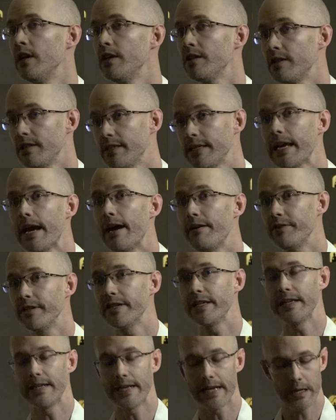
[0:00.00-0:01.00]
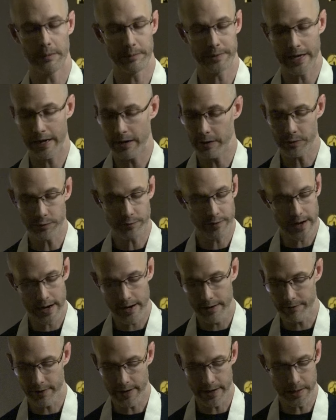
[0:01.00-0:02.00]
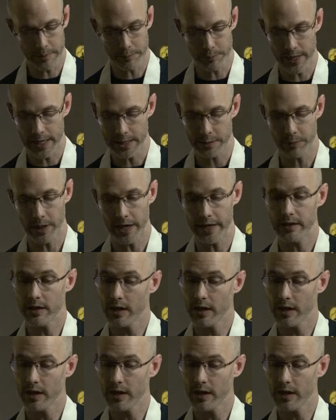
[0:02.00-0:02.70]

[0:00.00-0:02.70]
to Sukhavati and help there. I was very, very impressed by it.